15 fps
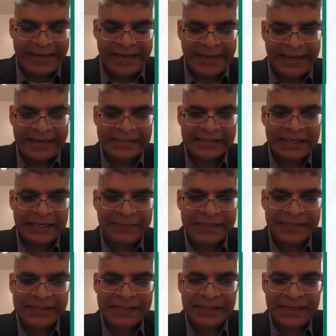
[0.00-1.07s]
as can be
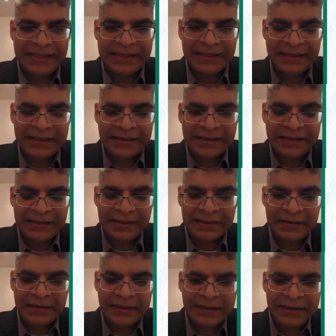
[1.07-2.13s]
seen in the
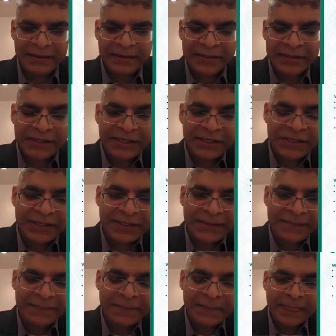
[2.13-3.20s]

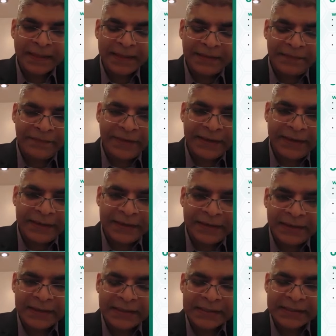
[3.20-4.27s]
illustration and the figure
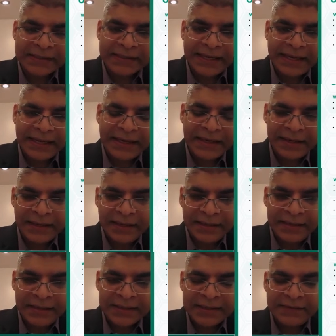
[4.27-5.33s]
on this slide,
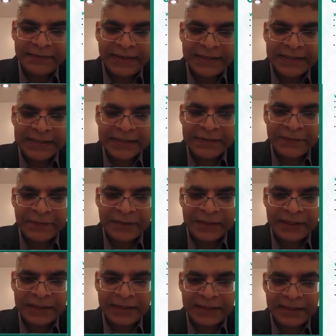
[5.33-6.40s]
there's devices for
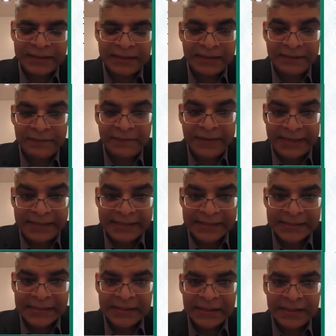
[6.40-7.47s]
the
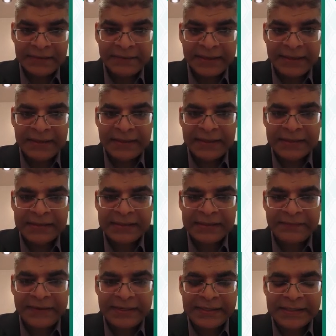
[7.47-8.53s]
face, right? There's
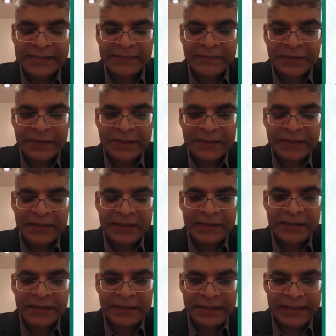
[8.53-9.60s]
devices for the
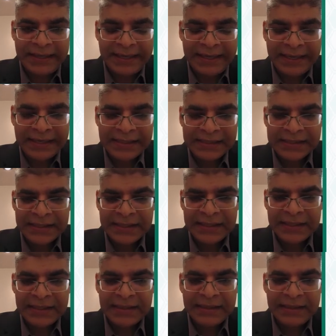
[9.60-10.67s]
hands,
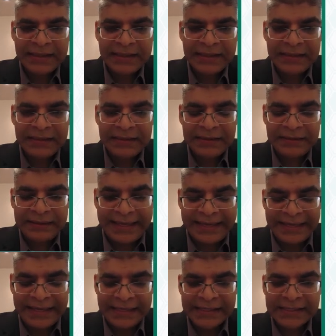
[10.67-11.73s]
the
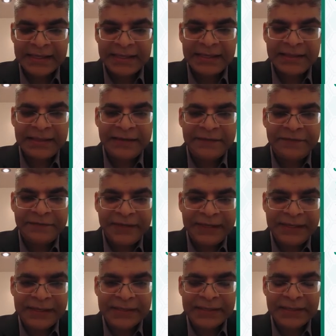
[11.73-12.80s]
legs, the
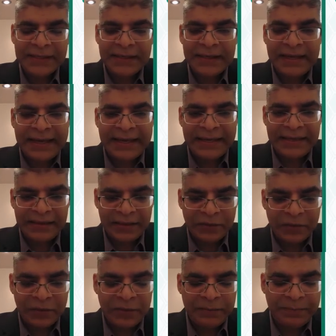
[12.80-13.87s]
feet, and the
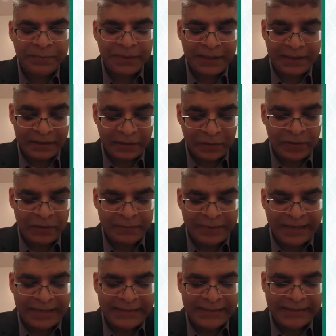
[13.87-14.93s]
whole
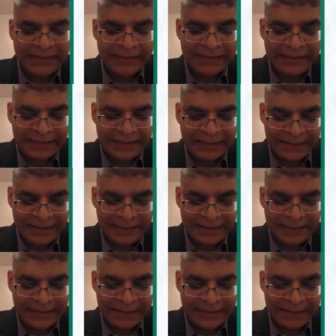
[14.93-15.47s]
body